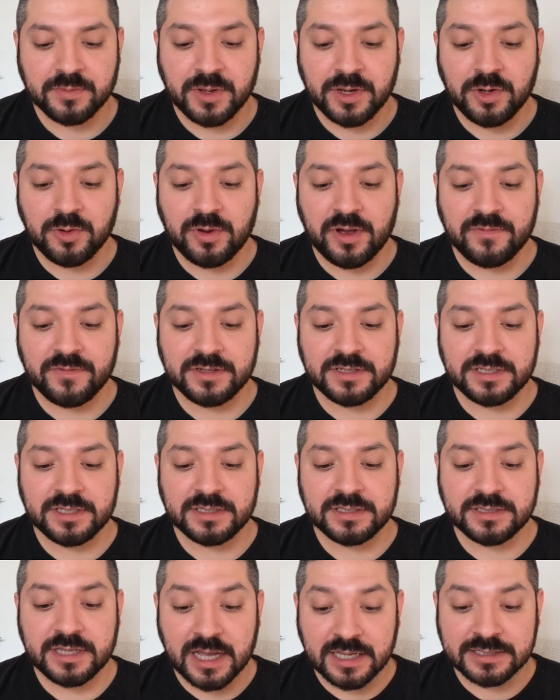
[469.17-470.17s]
But whoever
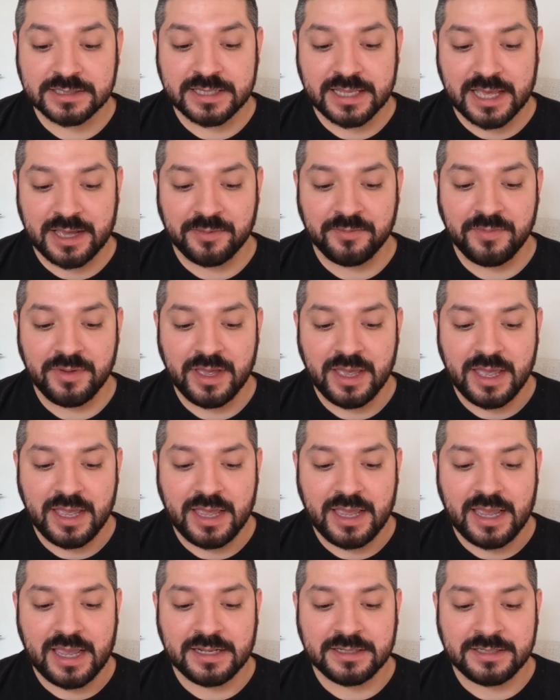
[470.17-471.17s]
does them
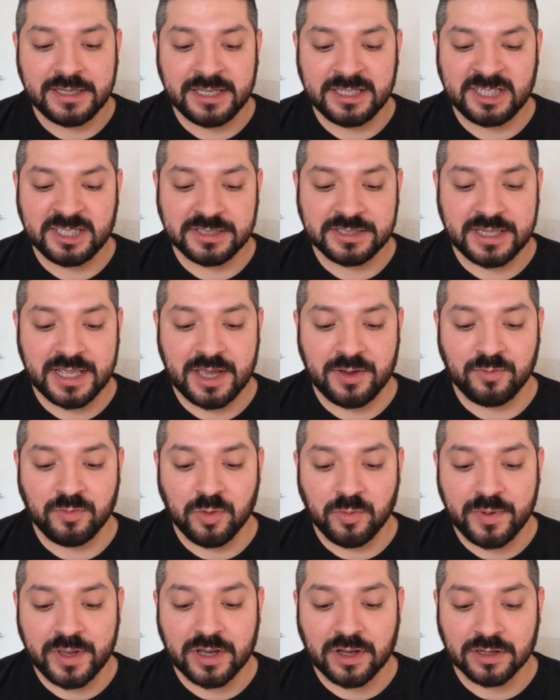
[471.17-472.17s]
and teaches
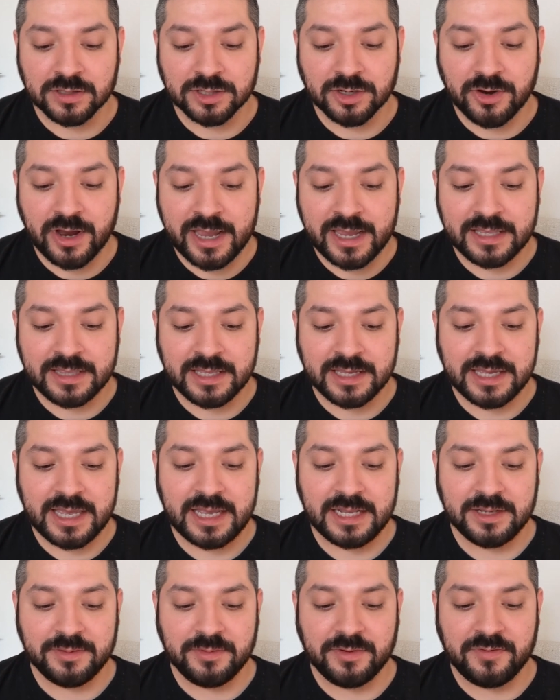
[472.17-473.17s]
them will be called great in the
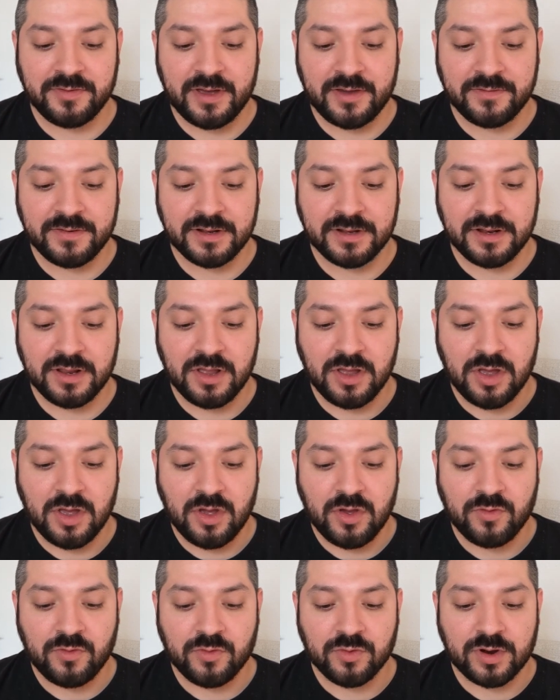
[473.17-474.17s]
kingdom of heaven.
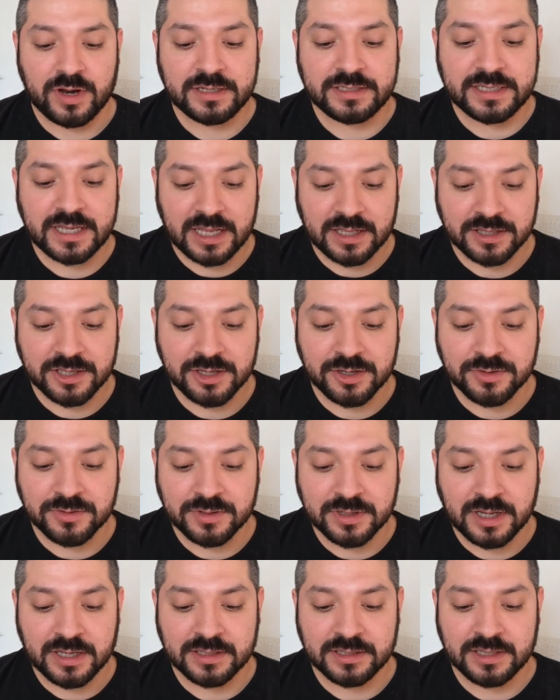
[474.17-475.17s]
For I tell
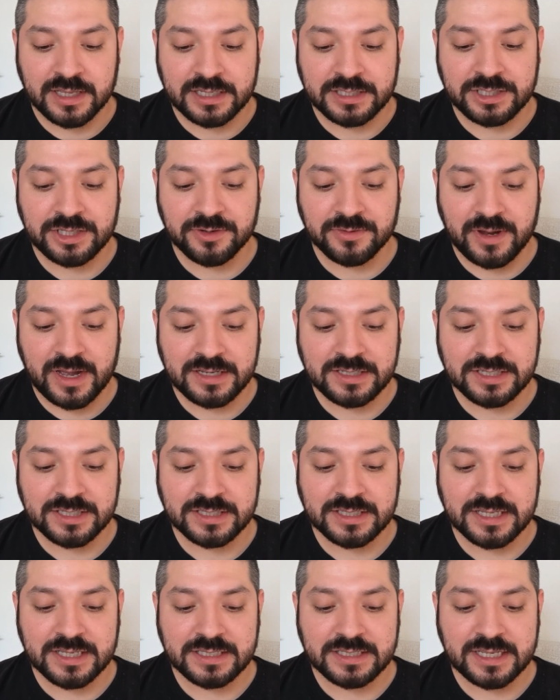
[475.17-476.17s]
you, unless your
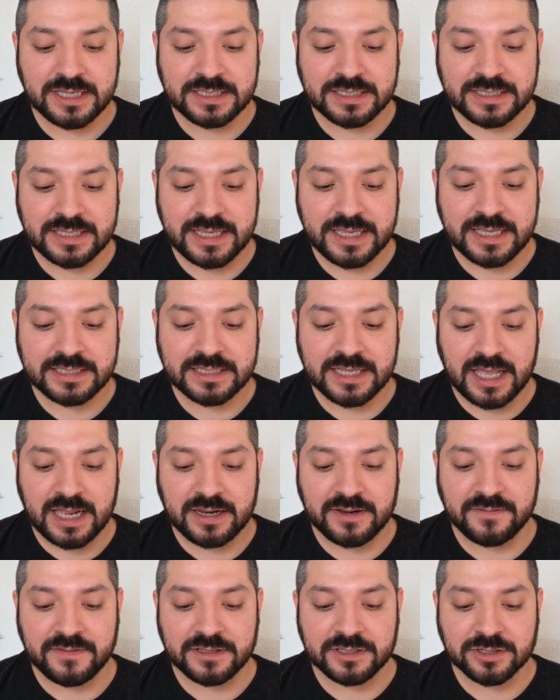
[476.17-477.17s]
righteousness exceeds
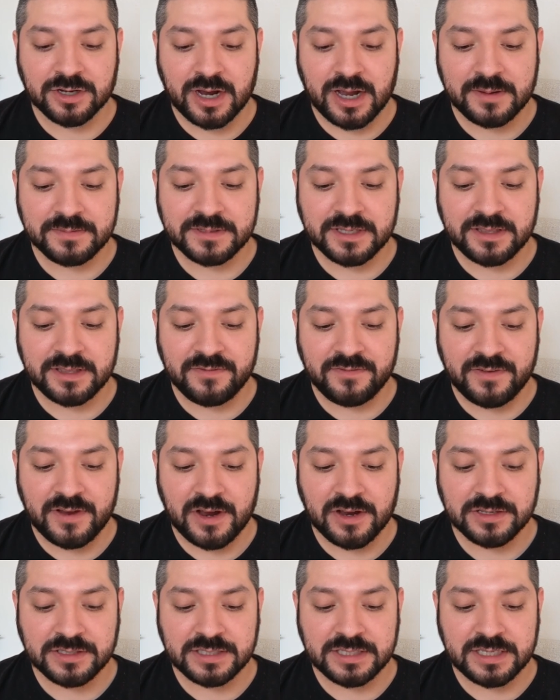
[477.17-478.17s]
that of the scribes and the
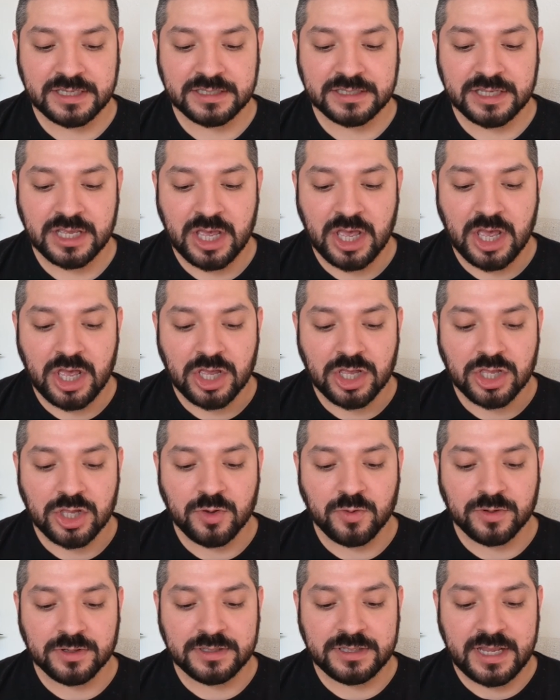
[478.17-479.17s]
Pharisees,
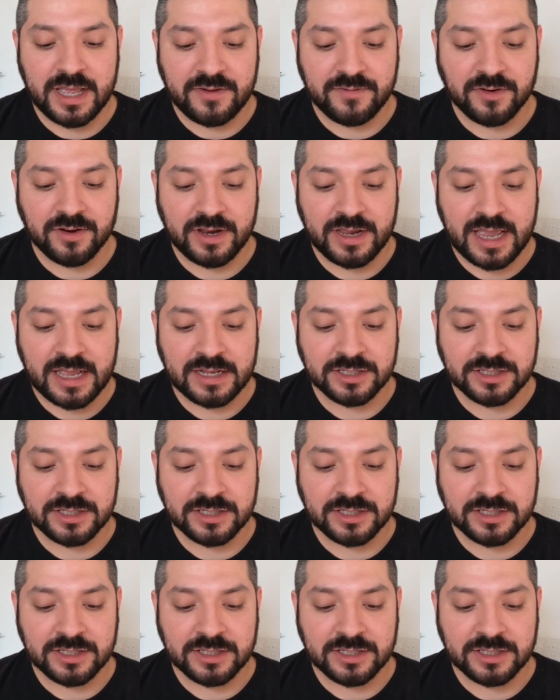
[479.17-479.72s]
you will never